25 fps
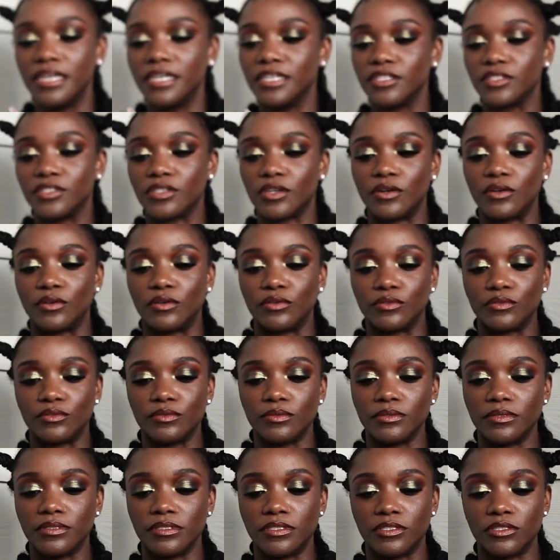So
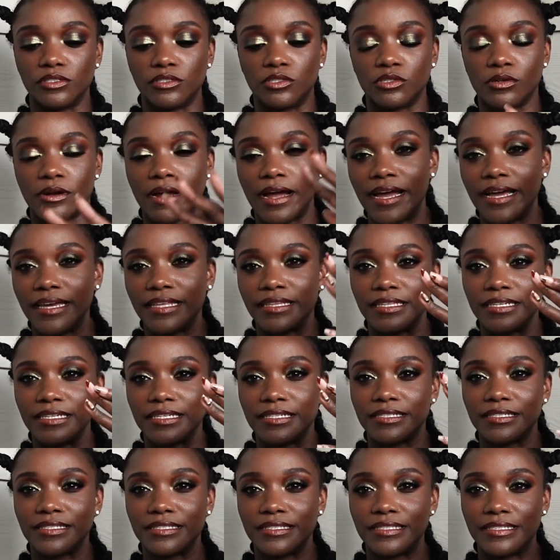trying
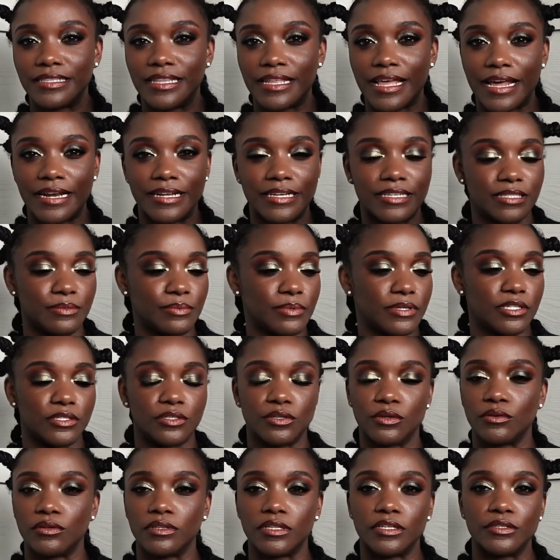this, that has been a
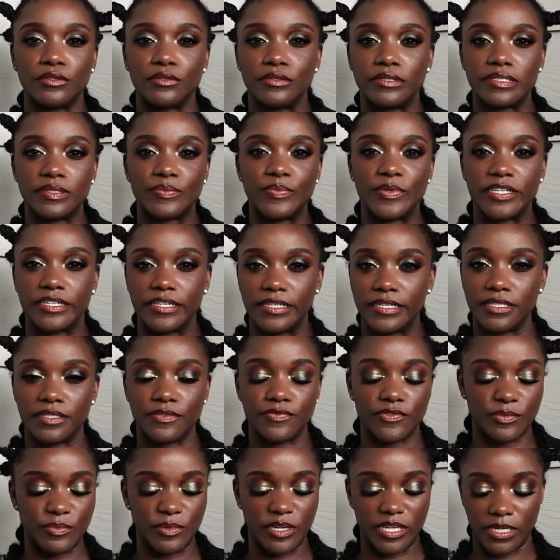totally new experience
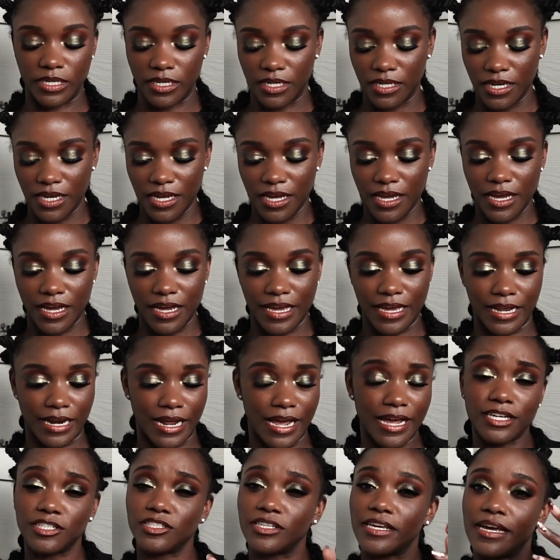for me. And
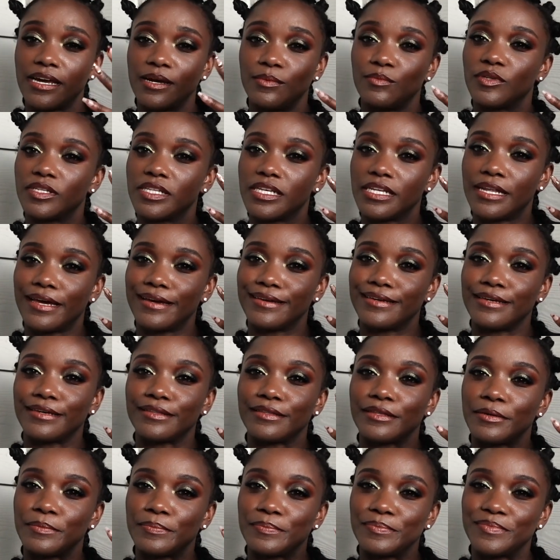I actually am really liking
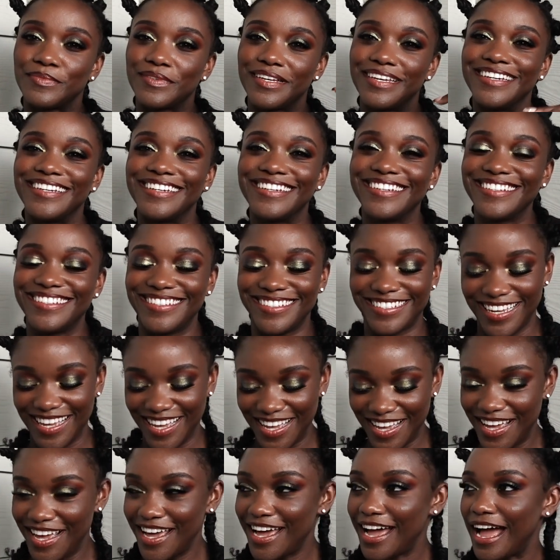them.
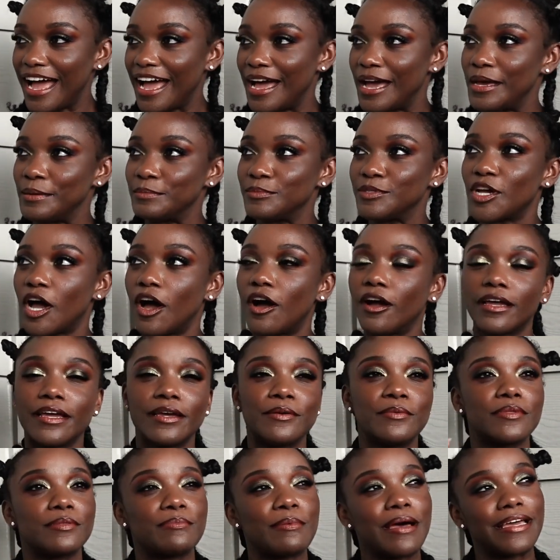I'm
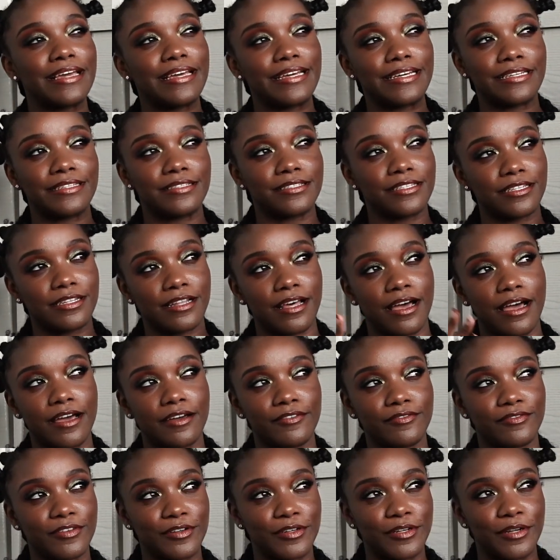talking with my hands a
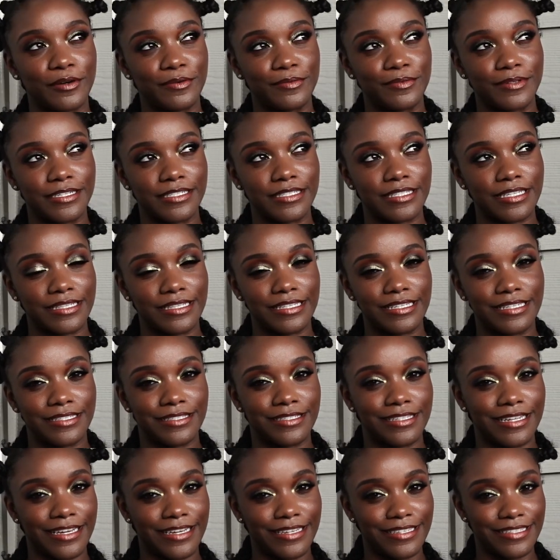lot for no reason
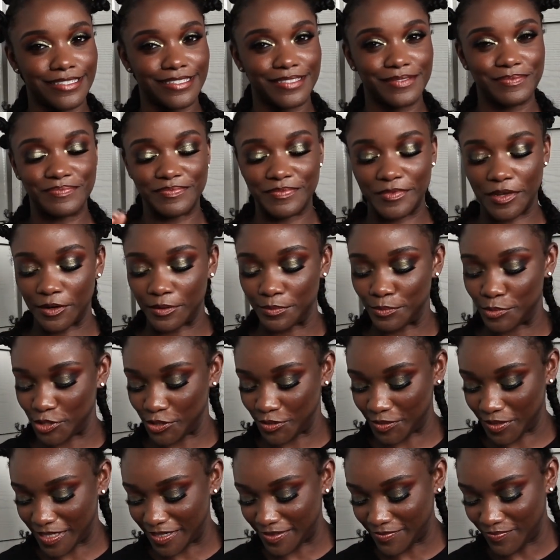these days. No, I'm
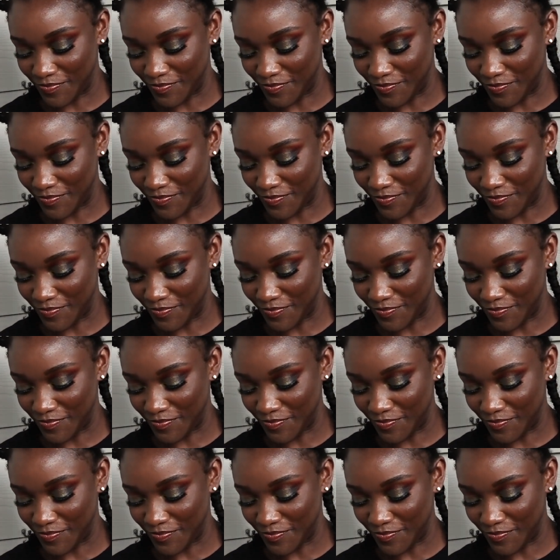joking.